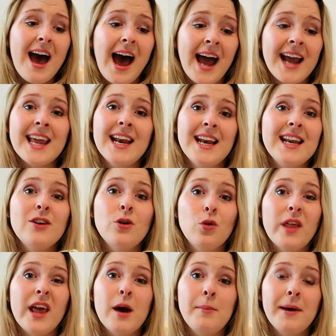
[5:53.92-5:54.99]
I kind of need all
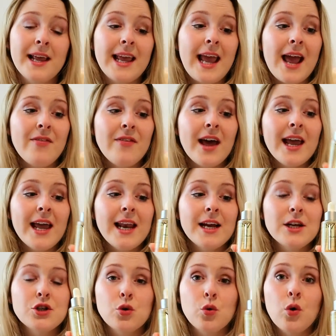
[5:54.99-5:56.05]
the help I can get in that
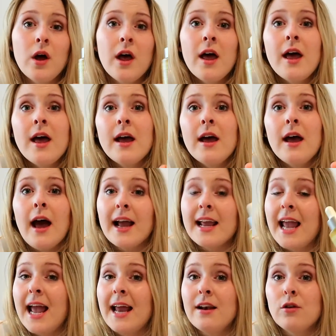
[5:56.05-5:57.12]
area. So
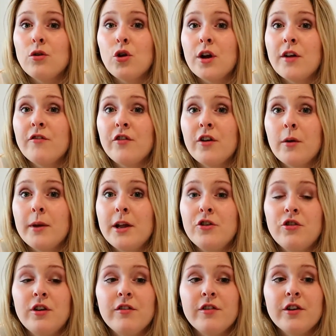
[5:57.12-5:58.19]
again, looking for a wee
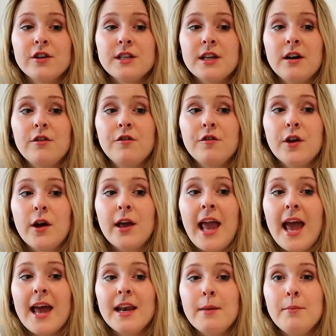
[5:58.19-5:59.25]
treat for yourself,
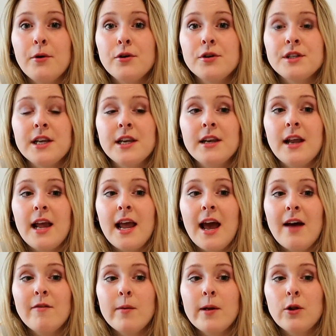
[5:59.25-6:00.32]
get into Boots and
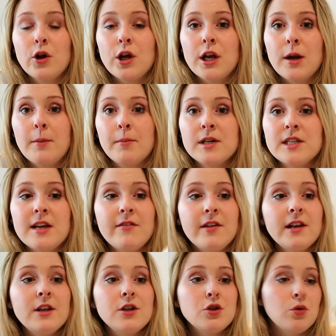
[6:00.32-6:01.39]
have a wee look at number
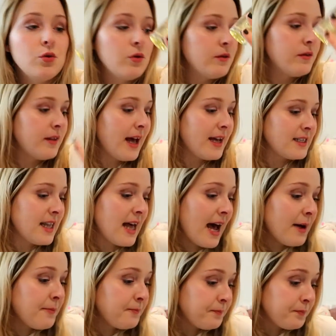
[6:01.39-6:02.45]
7. So that's
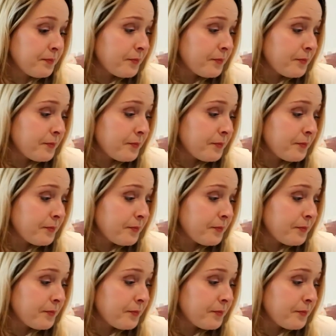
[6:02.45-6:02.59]
that.